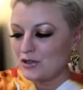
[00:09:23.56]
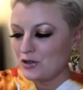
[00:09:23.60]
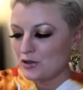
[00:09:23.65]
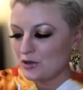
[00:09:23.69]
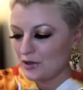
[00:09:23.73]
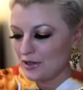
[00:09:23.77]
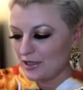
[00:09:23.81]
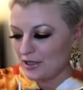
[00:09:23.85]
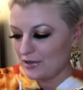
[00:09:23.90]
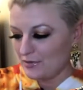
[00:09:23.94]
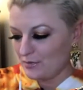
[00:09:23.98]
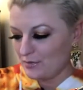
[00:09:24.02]

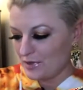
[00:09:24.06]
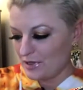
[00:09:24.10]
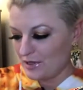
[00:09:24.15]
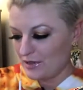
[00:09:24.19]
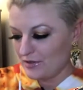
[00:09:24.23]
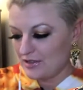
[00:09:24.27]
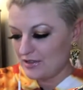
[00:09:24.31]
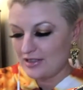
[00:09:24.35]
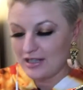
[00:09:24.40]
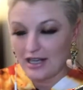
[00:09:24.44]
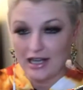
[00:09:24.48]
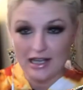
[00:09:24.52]
sure it'd
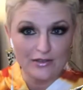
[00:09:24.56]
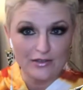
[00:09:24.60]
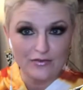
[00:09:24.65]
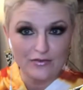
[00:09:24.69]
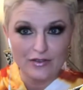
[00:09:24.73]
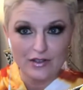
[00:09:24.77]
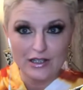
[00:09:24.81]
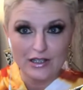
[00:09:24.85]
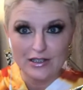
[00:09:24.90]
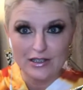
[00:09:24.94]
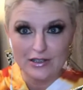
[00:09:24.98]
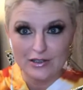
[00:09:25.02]
be safe
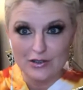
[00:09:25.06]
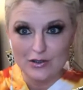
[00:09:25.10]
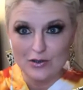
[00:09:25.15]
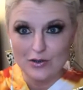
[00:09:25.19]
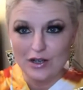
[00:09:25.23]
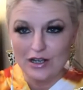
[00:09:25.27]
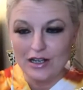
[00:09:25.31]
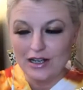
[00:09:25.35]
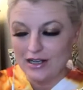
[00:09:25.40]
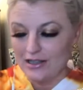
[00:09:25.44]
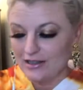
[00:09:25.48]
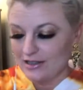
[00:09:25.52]
in New
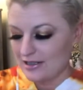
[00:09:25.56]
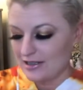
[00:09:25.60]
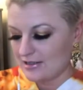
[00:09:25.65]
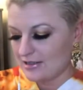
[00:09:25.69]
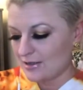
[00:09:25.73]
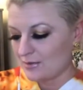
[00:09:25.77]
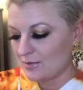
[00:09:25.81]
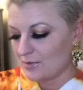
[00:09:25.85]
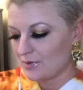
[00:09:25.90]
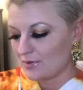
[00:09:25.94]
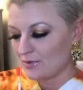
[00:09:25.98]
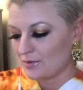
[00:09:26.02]
York. I think
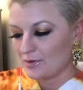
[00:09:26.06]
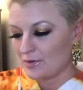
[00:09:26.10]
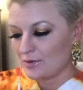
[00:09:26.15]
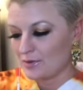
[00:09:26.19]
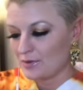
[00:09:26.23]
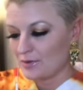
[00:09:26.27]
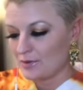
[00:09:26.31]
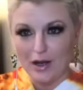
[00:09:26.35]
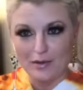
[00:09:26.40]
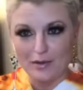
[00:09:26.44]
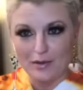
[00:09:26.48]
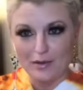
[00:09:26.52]
someone
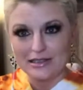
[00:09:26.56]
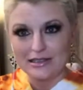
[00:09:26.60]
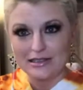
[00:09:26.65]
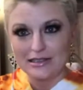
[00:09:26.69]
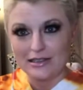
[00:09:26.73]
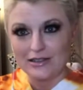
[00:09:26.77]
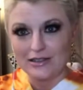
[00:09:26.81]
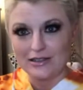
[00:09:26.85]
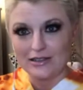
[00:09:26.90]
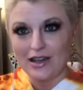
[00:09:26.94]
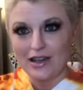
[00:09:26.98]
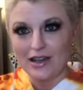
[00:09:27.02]
would probably
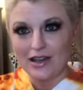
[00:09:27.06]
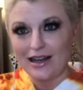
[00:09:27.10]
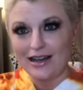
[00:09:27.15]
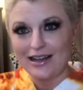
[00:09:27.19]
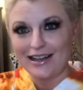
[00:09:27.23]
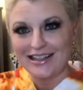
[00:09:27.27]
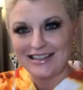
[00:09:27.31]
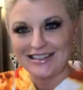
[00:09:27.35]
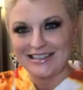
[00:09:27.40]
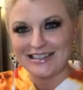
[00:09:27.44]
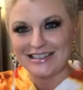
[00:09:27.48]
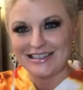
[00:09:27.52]
steal
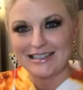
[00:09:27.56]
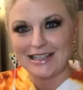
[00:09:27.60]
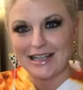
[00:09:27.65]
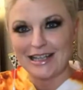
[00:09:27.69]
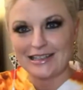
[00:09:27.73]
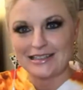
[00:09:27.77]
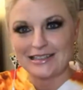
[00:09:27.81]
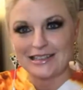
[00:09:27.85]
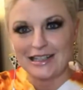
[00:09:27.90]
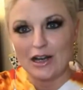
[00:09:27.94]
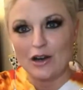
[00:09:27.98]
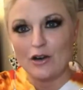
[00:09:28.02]
that because it
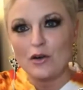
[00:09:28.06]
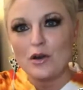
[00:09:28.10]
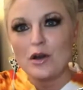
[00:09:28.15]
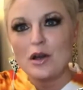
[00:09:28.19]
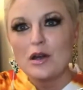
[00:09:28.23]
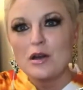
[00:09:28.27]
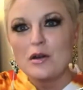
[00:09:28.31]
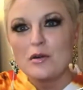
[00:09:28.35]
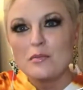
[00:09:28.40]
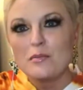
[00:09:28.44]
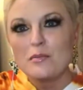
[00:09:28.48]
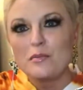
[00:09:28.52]
stands yeah.
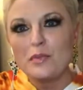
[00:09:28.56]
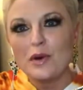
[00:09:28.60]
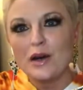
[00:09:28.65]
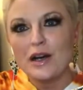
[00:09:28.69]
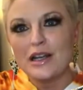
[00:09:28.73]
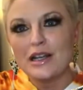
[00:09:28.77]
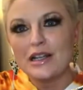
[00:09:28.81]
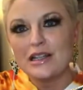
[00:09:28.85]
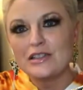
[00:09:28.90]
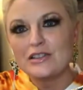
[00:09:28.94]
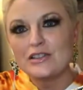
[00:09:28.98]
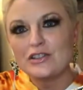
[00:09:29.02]
out.
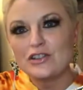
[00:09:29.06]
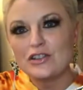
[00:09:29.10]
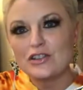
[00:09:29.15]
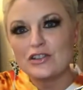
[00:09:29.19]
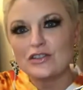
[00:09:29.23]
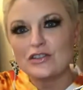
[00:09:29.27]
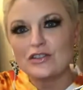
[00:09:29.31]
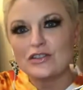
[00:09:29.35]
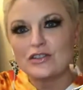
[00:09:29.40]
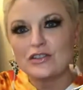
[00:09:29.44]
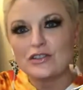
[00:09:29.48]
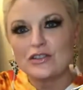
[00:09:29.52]
But it's
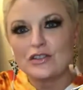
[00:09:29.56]
just